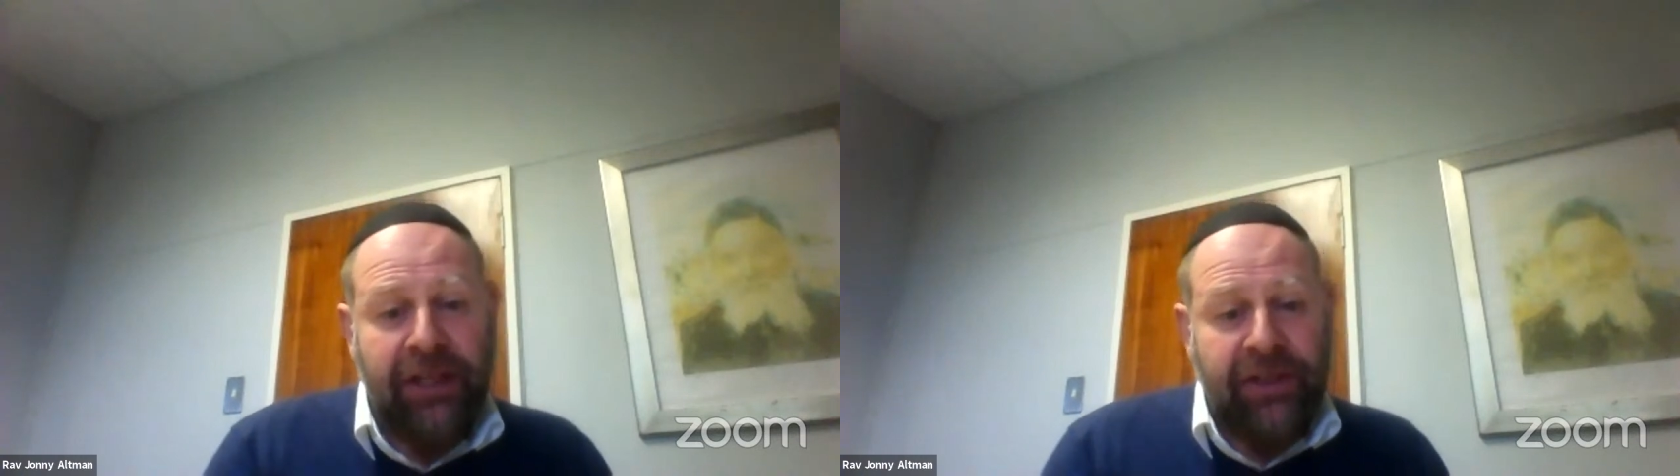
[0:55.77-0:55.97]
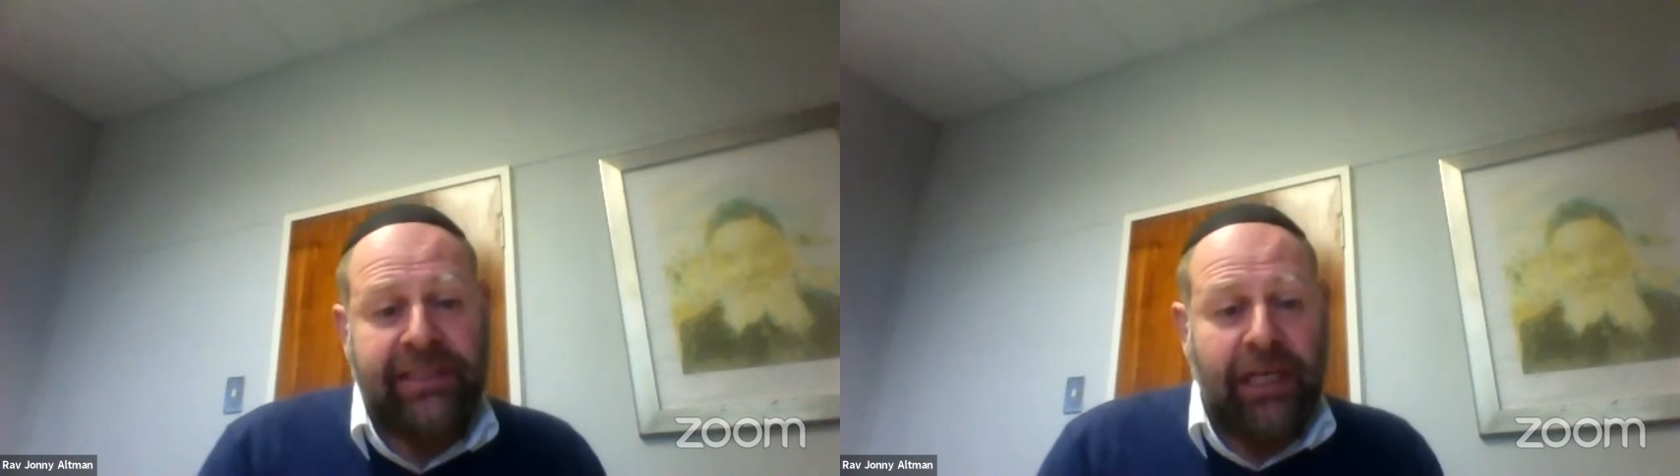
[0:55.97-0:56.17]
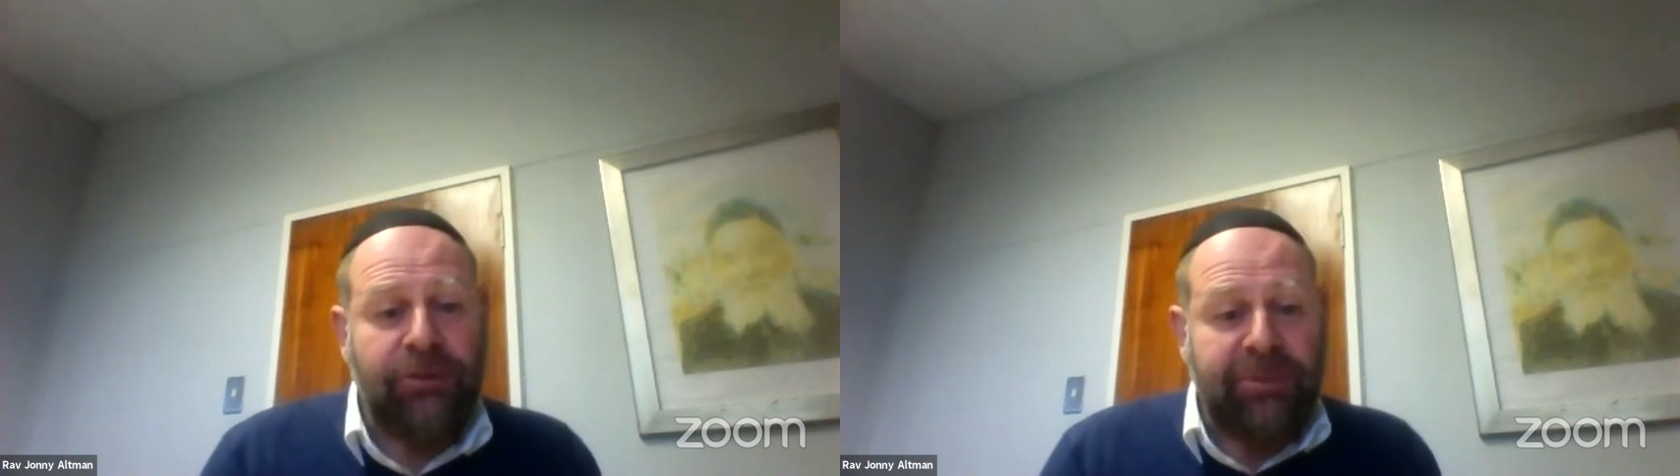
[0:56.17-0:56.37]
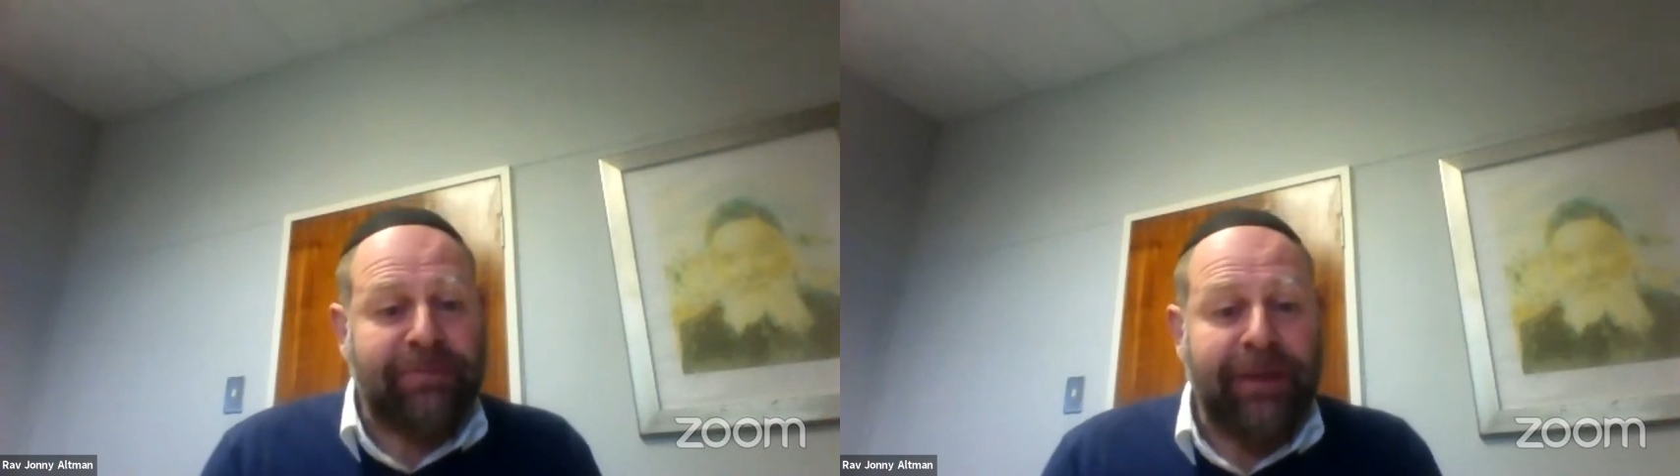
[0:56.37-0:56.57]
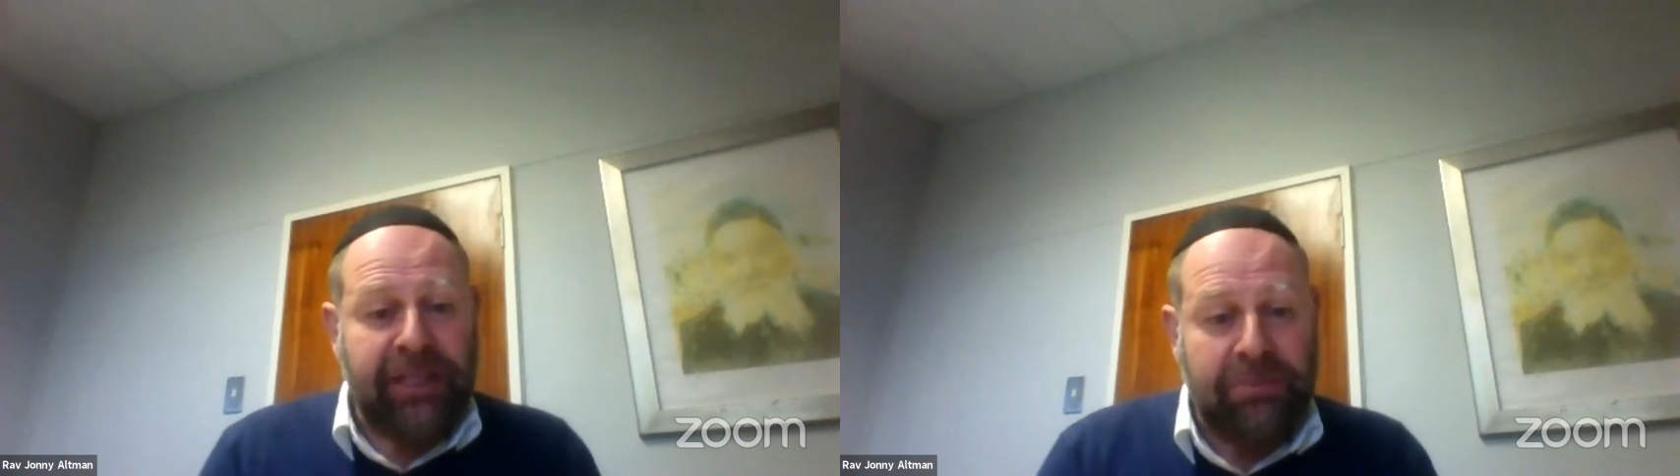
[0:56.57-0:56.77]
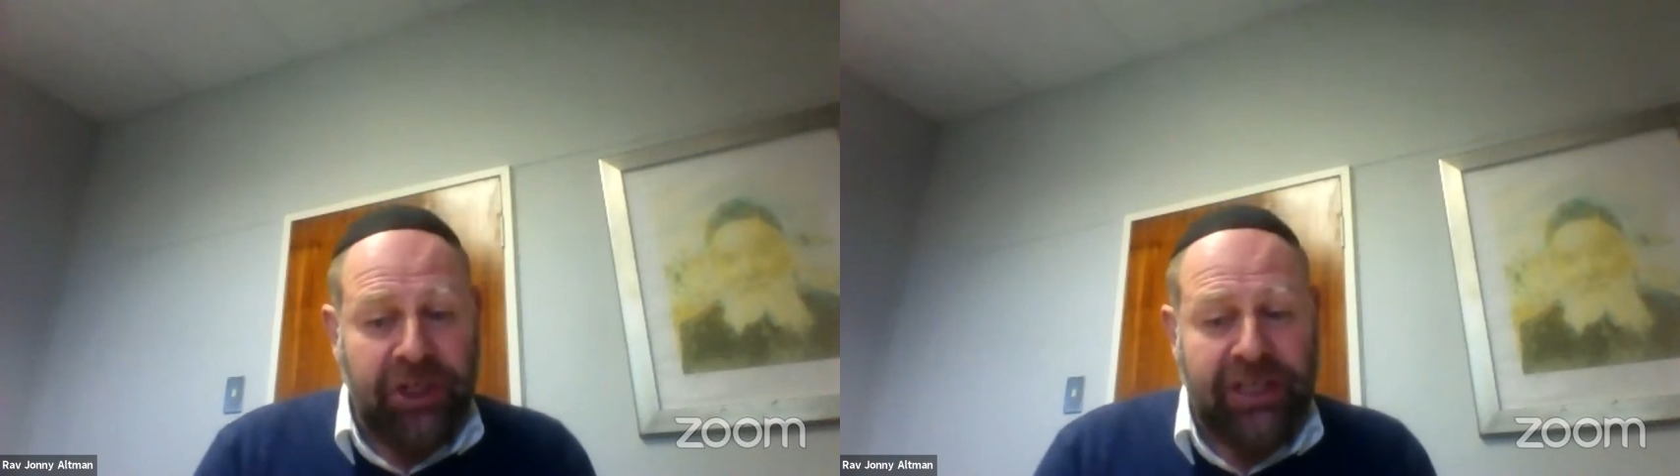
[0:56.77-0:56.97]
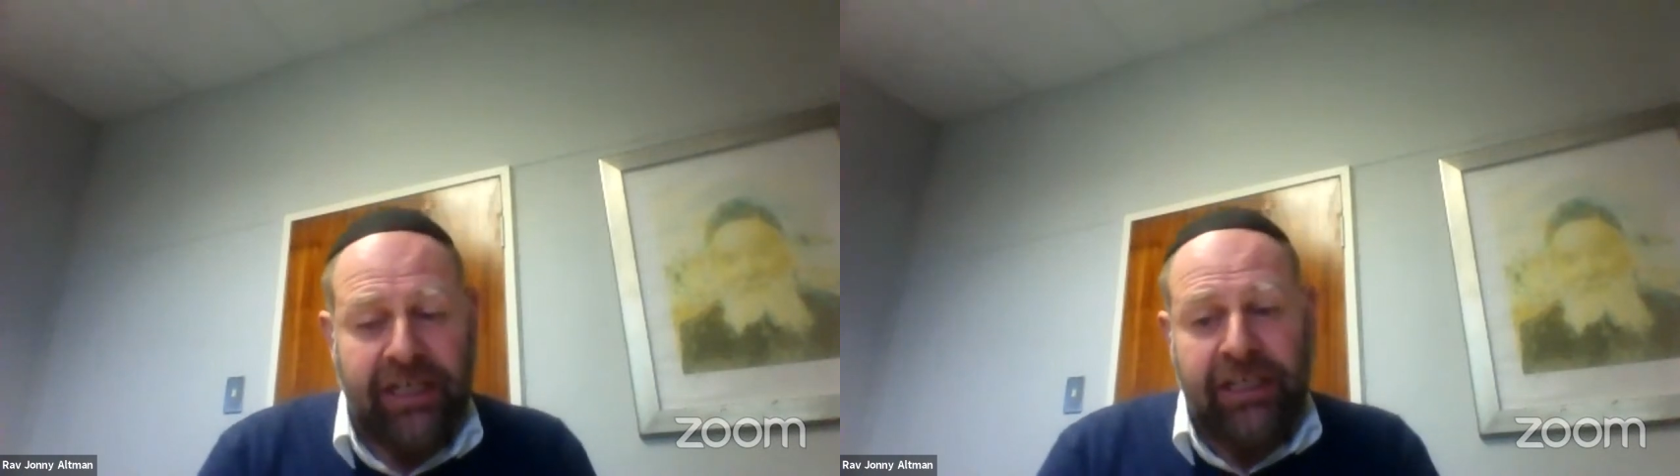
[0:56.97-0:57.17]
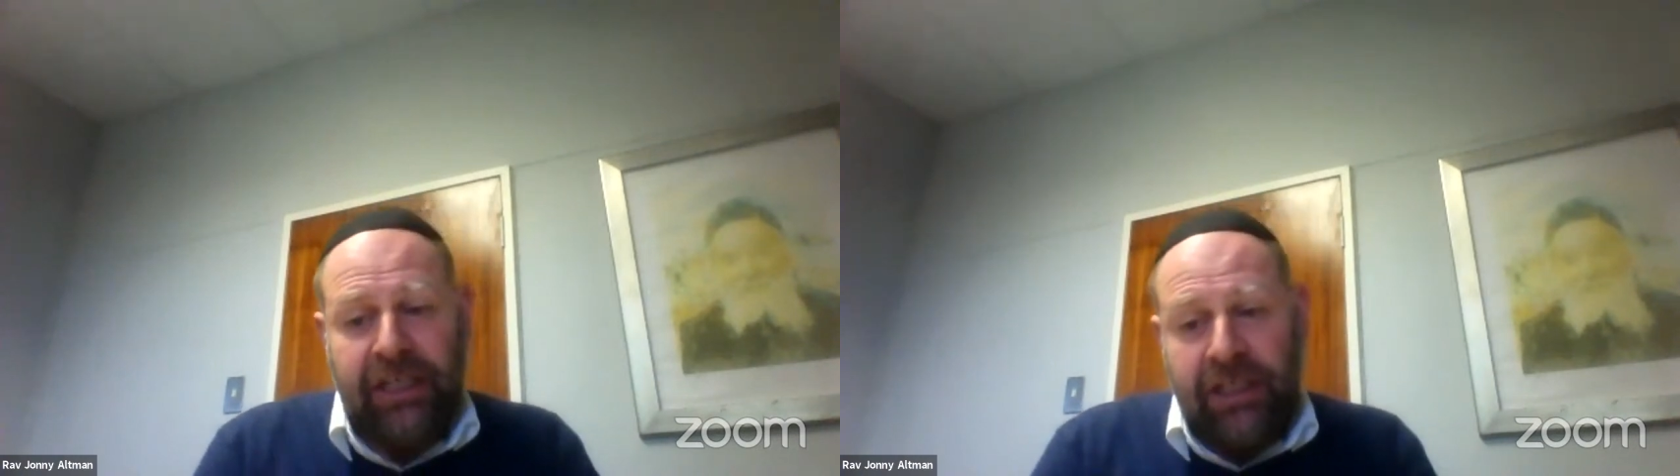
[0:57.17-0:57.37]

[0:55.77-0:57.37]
this is how you must make the bracha.